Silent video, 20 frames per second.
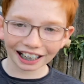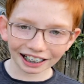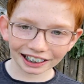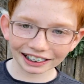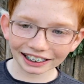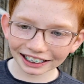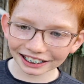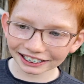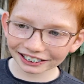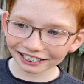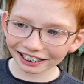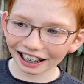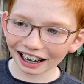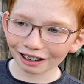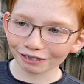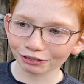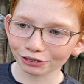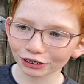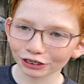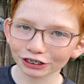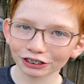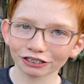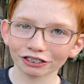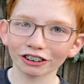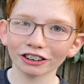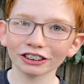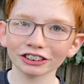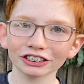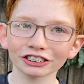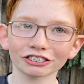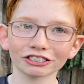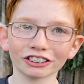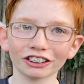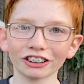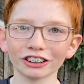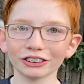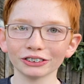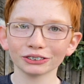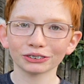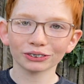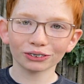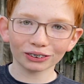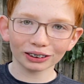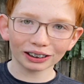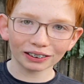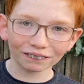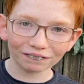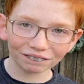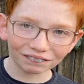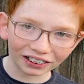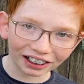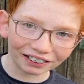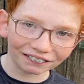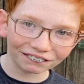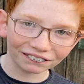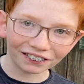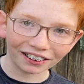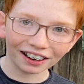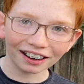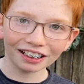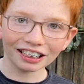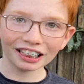Here you have it, your own grown toilet paper.